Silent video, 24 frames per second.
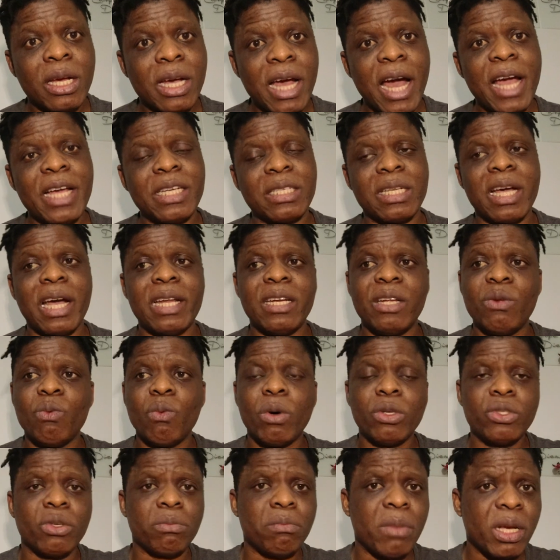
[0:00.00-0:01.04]
Guys, I
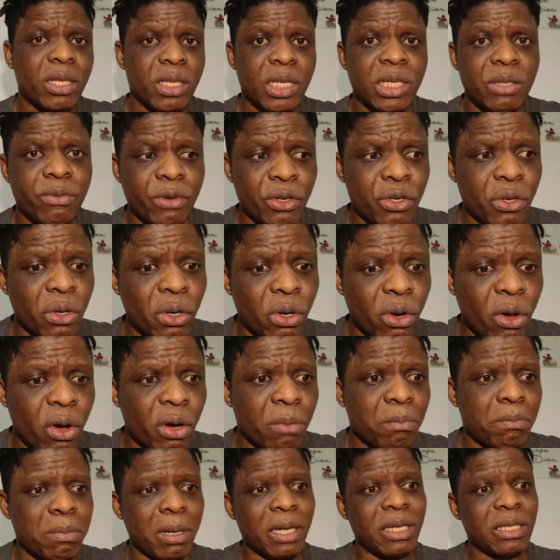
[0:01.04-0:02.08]
didn't want to make this video
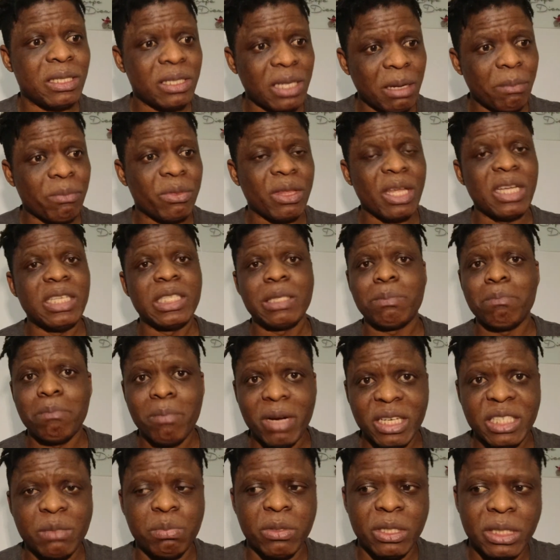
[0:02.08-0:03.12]
long, but some things
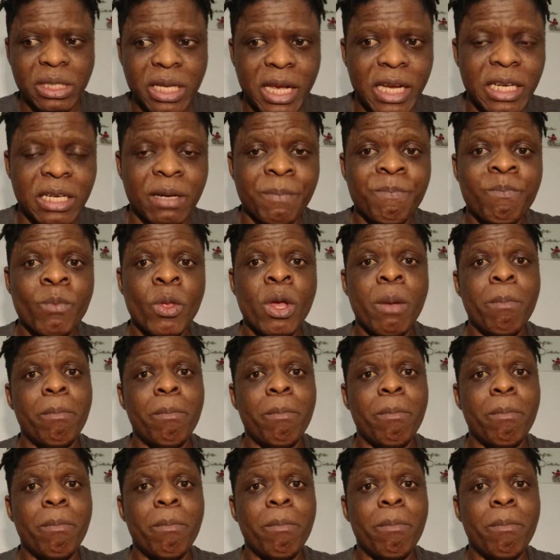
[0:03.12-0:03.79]
must be said.